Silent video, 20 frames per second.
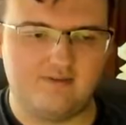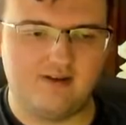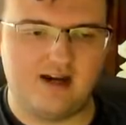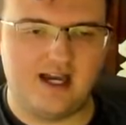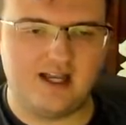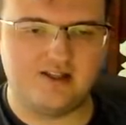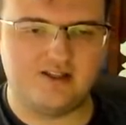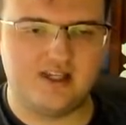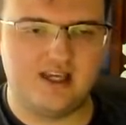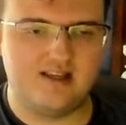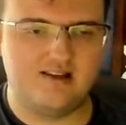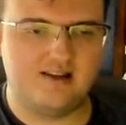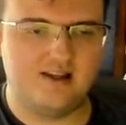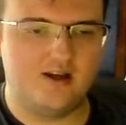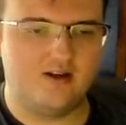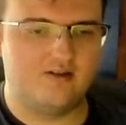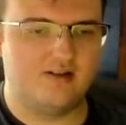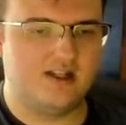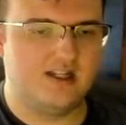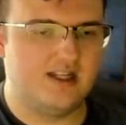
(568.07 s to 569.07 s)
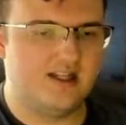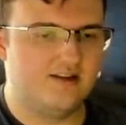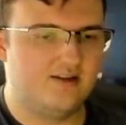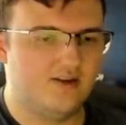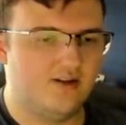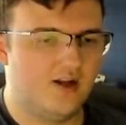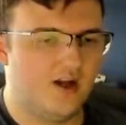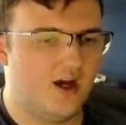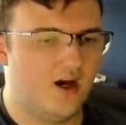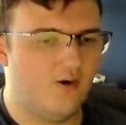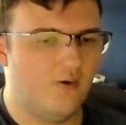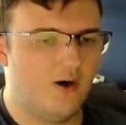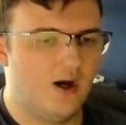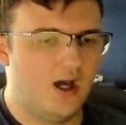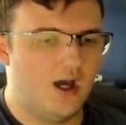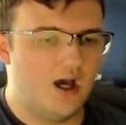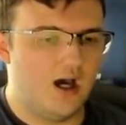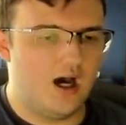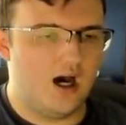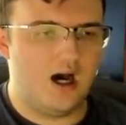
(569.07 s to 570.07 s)
Ryan Shazier needs,
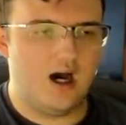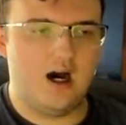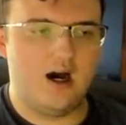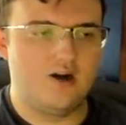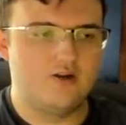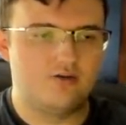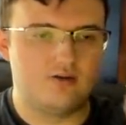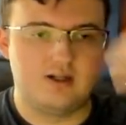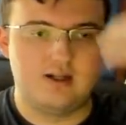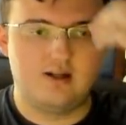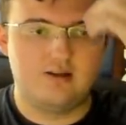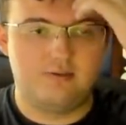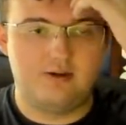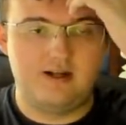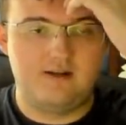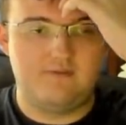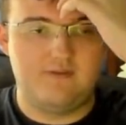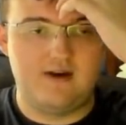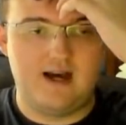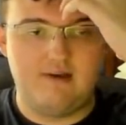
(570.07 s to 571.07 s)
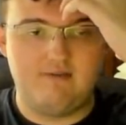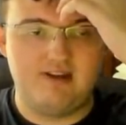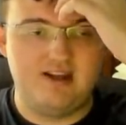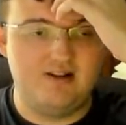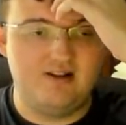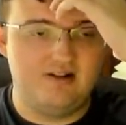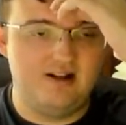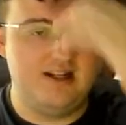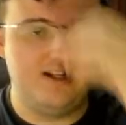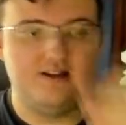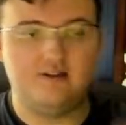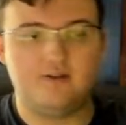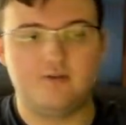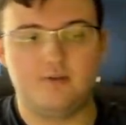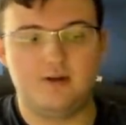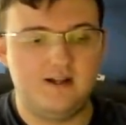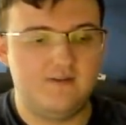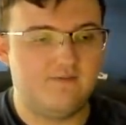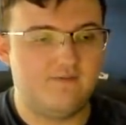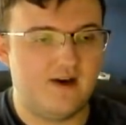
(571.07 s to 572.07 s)
125. He only needs
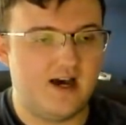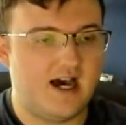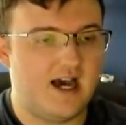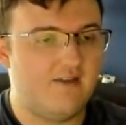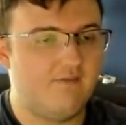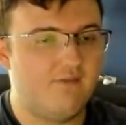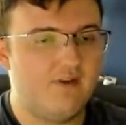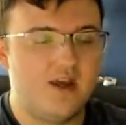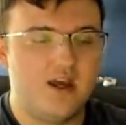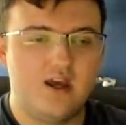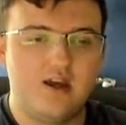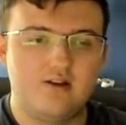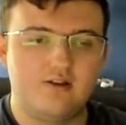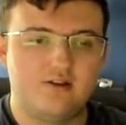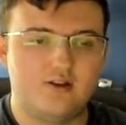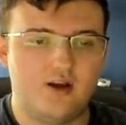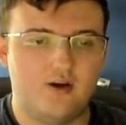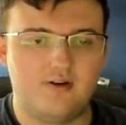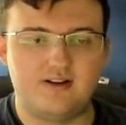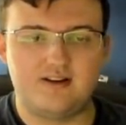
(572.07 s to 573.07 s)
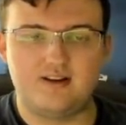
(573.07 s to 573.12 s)
25, so it